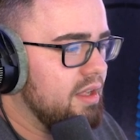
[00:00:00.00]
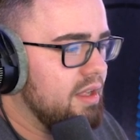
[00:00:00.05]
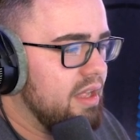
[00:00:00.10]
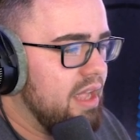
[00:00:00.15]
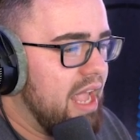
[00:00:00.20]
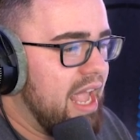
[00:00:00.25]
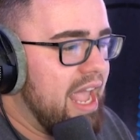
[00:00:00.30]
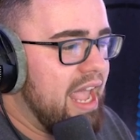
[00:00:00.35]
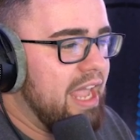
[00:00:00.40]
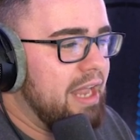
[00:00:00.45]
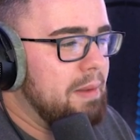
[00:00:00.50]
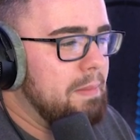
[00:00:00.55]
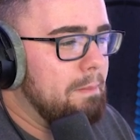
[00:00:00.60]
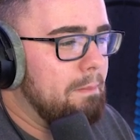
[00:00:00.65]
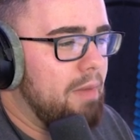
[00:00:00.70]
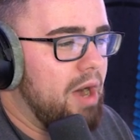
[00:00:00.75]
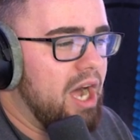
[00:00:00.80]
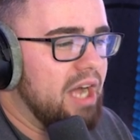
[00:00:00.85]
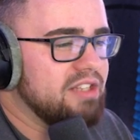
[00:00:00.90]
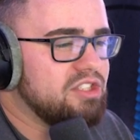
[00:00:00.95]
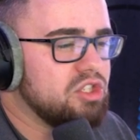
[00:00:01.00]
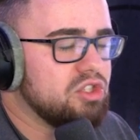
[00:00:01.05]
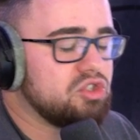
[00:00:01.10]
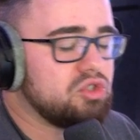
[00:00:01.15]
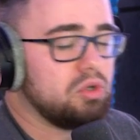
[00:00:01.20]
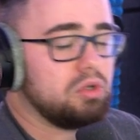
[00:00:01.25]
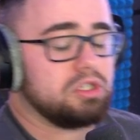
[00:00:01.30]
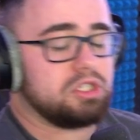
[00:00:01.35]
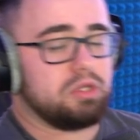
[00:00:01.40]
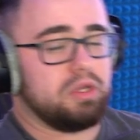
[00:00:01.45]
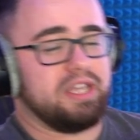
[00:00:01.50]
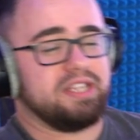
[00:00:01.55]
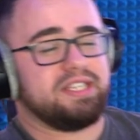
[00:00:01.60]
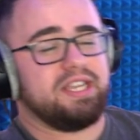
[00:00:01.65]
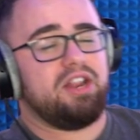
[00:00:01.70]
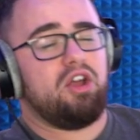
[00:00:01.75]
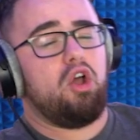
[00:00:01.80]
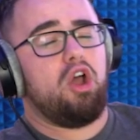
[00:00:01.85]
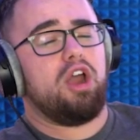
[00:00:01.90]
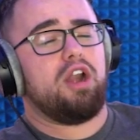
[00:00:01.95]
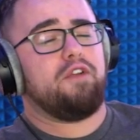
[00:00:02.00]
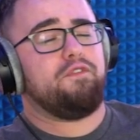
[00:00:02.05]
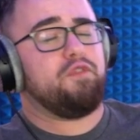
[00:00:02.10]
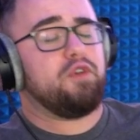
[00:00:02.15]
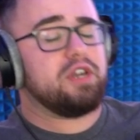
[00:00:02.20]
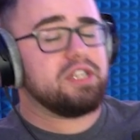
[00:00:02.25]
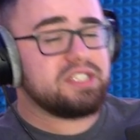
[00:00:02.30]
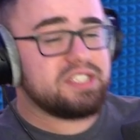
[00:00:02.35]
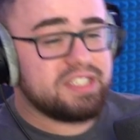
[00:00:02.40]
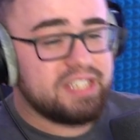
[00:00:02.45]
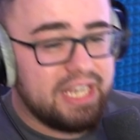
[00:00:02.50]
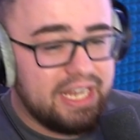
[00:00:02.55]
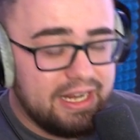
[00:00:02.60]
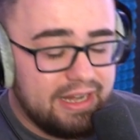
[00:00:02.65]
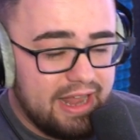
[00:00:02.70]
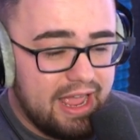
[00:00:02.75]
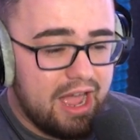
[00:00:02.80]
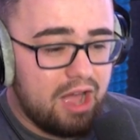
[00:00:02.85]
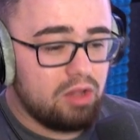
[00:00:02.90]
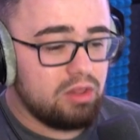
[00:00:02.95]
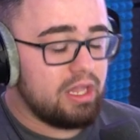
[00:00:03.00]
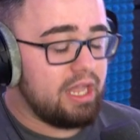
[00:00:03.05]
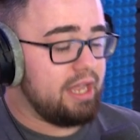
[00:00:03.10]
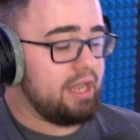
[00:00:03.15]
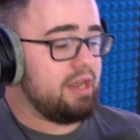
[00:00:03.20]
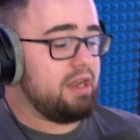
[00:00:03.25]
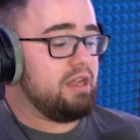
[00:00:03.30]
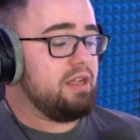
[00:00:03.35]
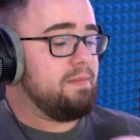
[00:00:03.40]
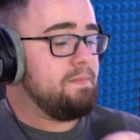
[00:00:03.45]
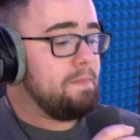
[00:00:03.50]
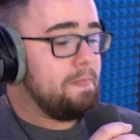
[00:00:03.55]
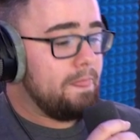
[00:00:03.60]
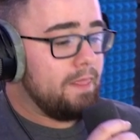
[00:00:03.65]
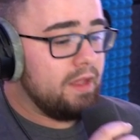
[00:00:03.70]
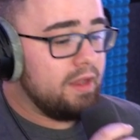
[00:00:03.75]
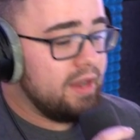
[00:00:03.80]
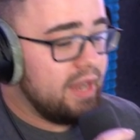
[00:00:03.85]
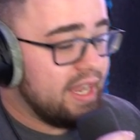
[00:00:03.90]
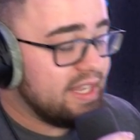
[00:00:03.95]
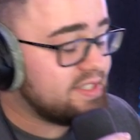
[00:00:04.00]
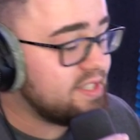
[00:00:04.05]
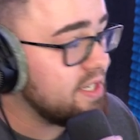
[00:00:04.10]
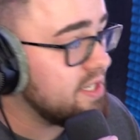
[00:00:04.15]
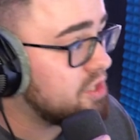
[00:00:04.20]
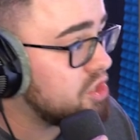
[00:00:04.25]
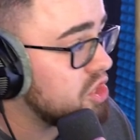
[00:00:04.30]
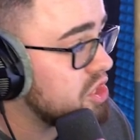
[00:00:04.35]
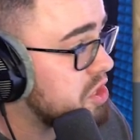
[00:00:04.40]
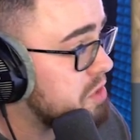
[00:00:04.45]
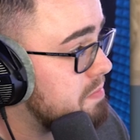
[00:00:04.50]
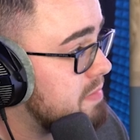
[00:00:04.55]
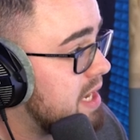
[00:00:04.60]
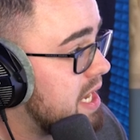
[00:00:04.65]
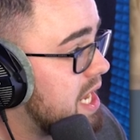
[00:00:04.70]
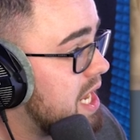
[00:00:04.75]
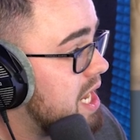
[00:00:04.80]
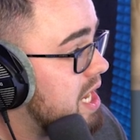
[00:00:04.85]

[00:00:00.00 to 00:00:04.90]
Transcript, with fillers: Edmontosaurus. Is it harder for to see now? Like, is it just me?